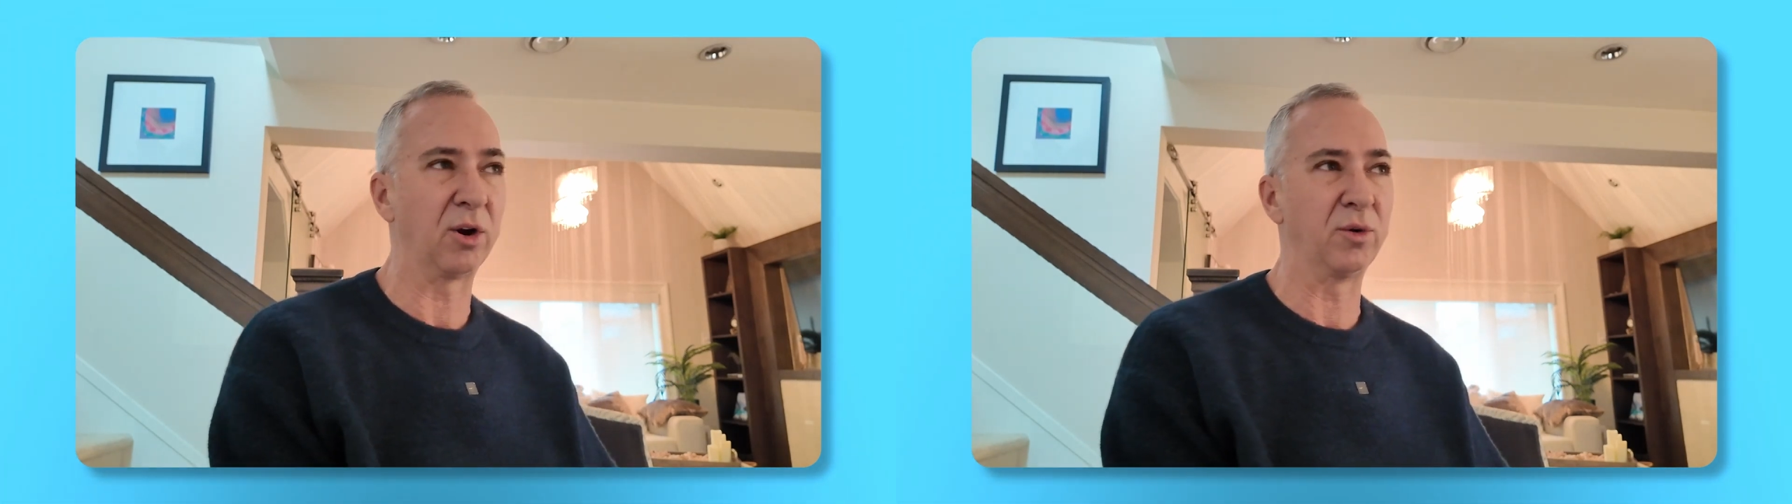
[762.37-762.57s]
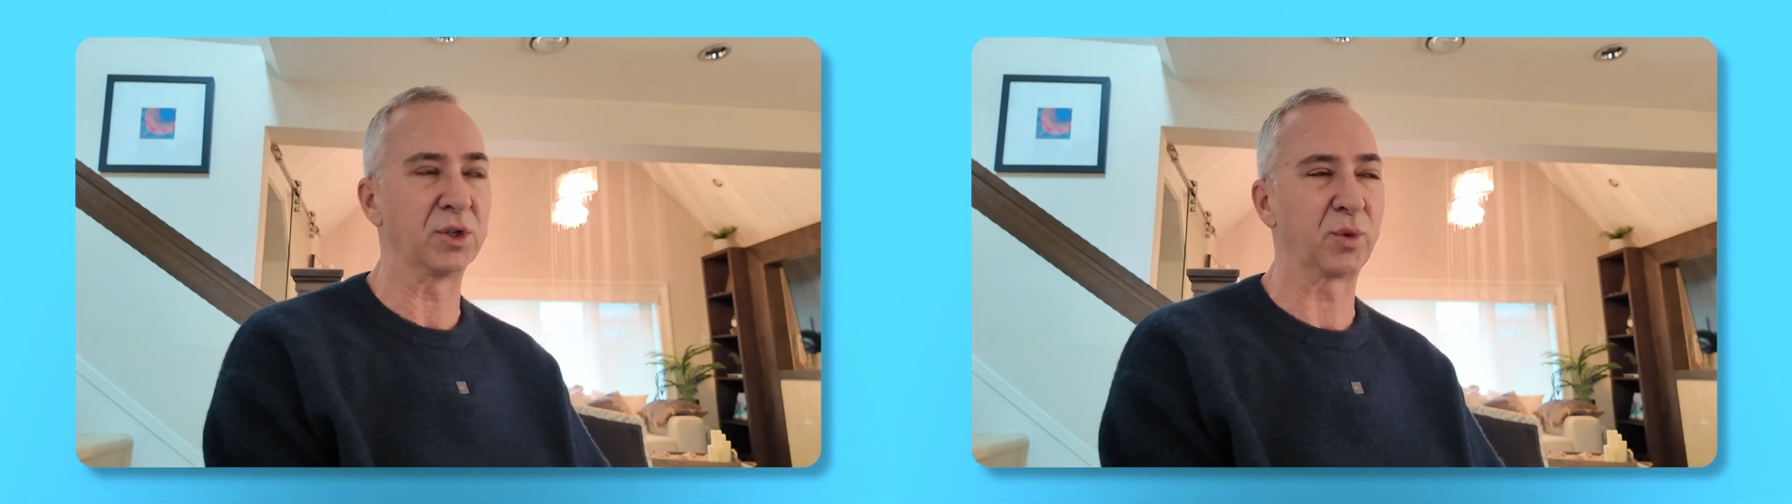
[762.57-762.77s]

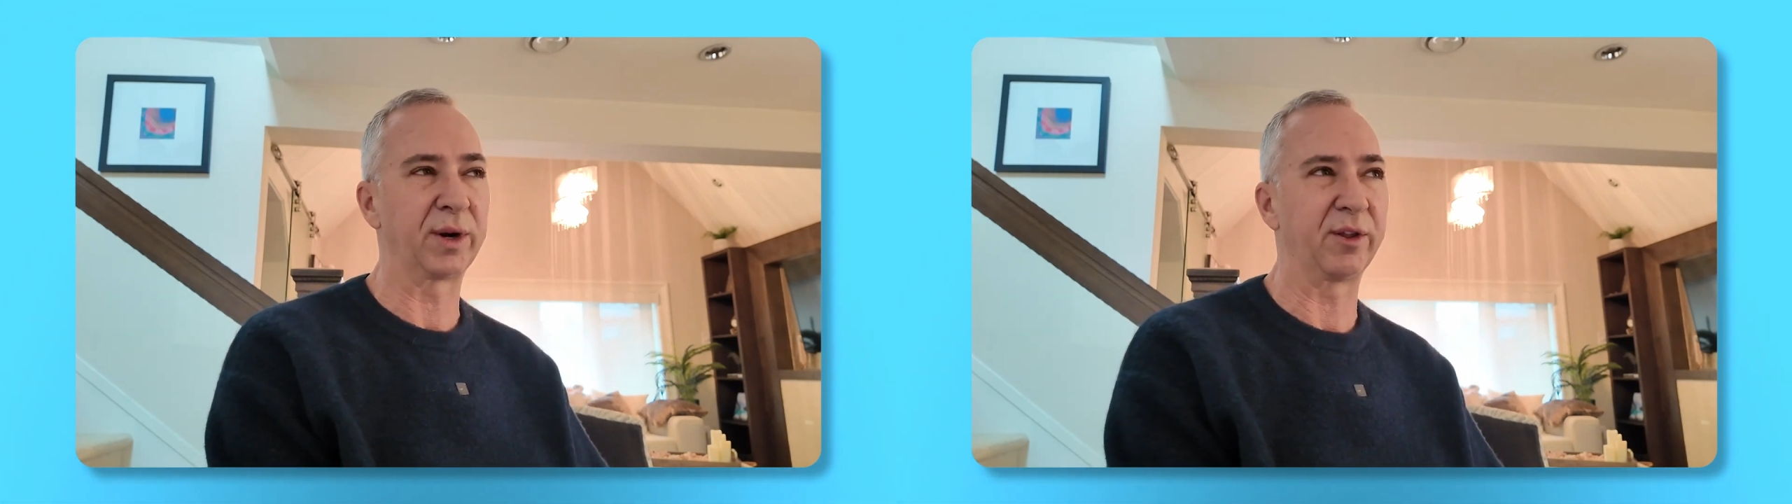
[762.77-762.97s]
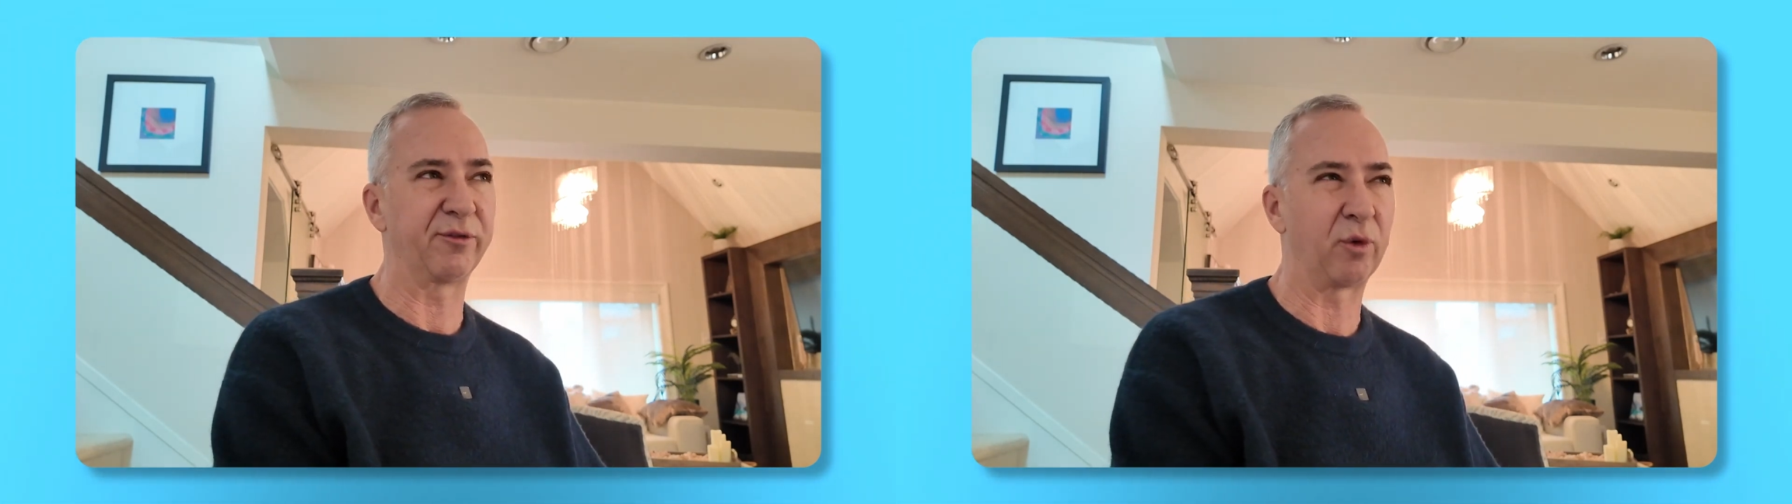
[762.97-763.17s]
who was one
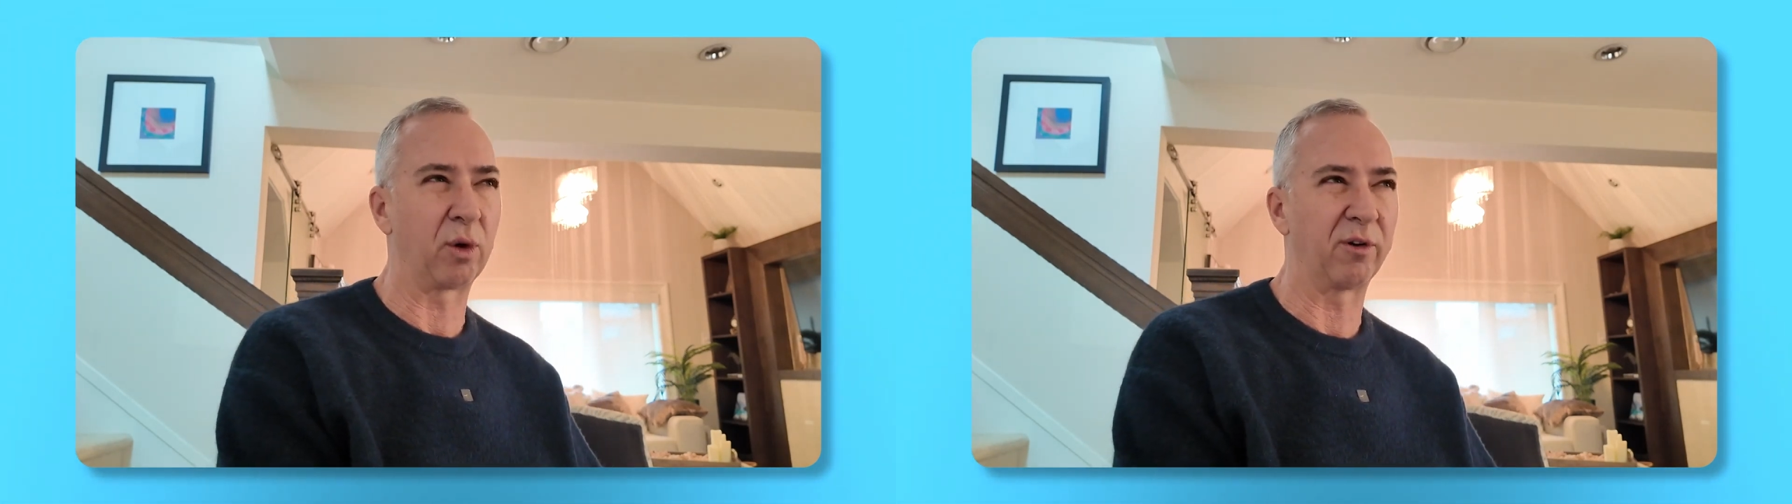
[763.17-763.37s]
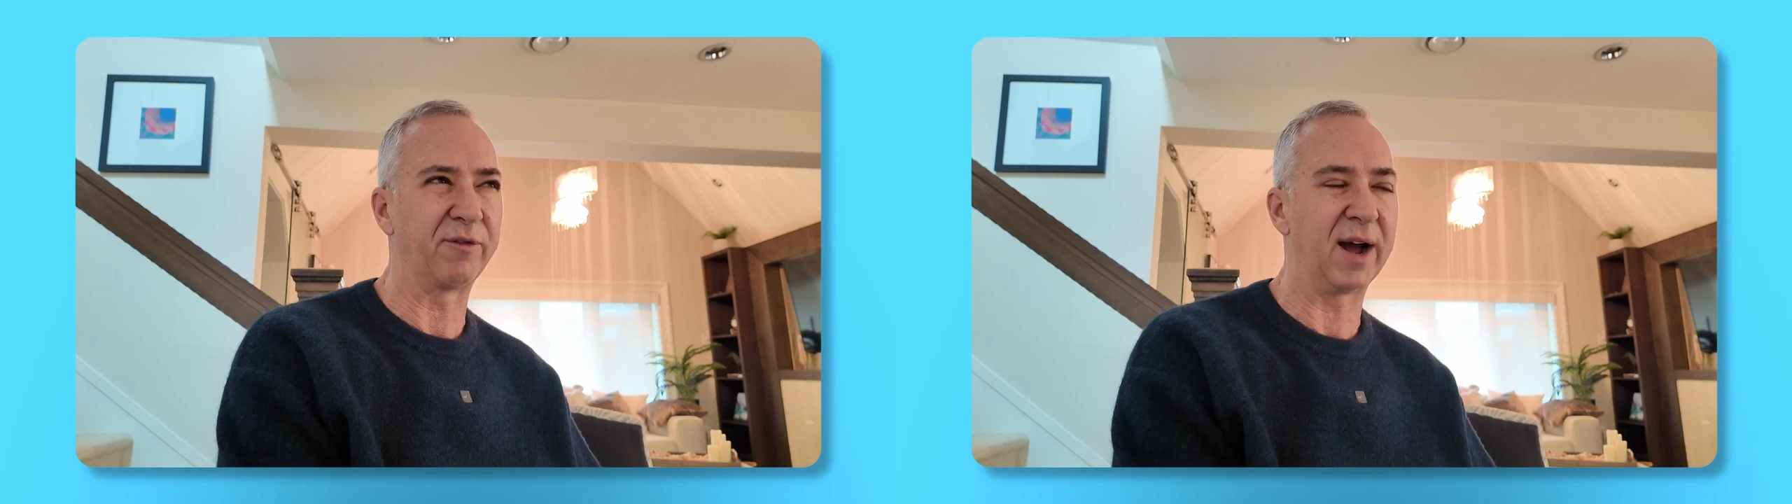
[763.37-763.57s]
of the
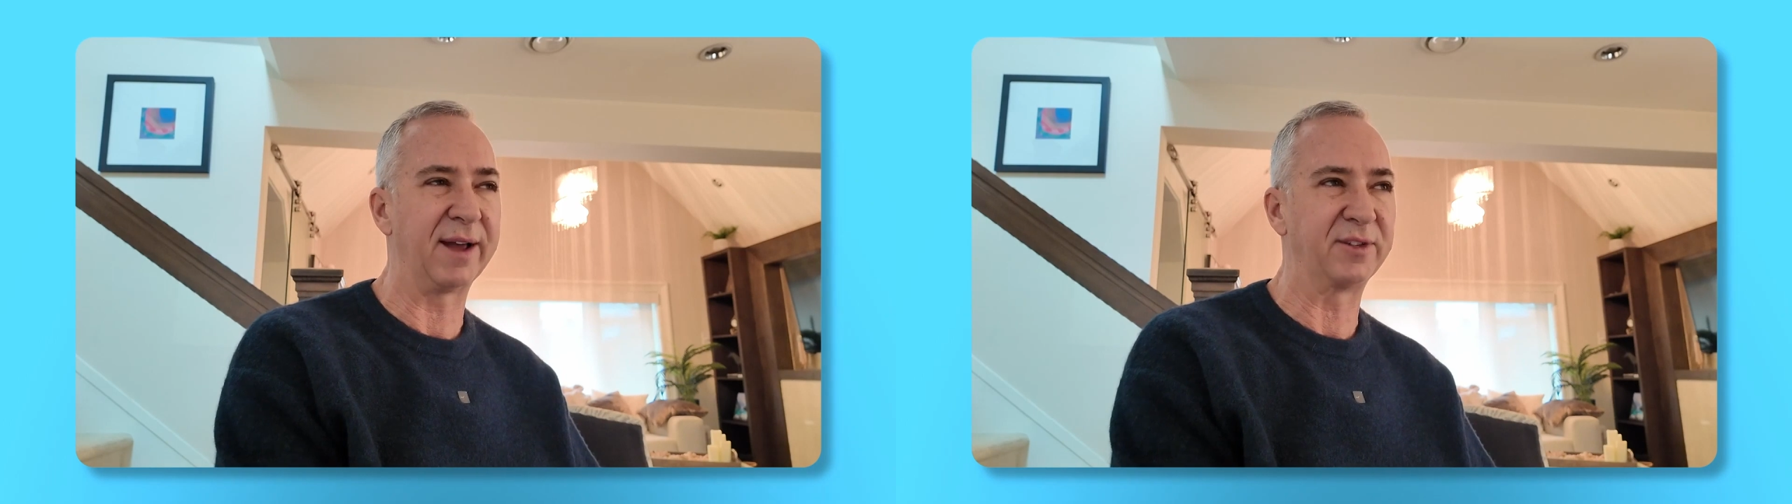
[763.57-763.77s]
4 or 5